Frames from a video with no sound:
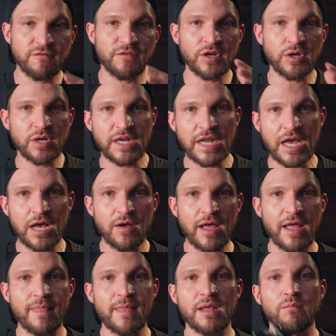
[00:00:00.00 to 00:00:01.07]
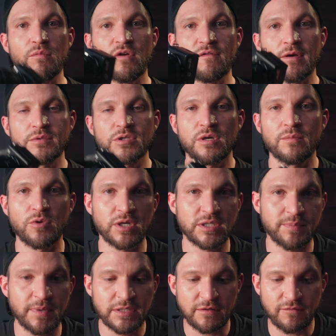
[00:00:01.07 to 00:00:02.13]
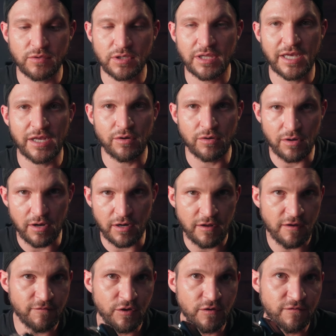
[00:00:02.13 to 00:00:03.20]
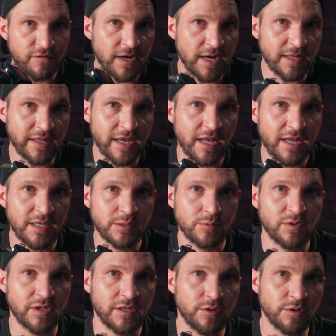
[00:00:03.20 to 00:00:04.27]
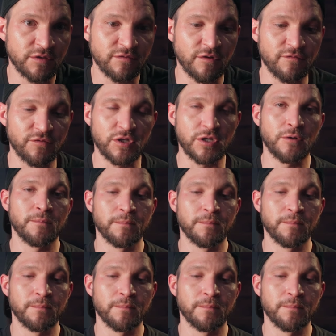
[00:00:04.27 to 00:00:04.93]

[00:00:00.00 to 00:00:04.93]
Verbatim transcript: figure it out, and then move up to a more expensive one later on if you find that it's really useful for you.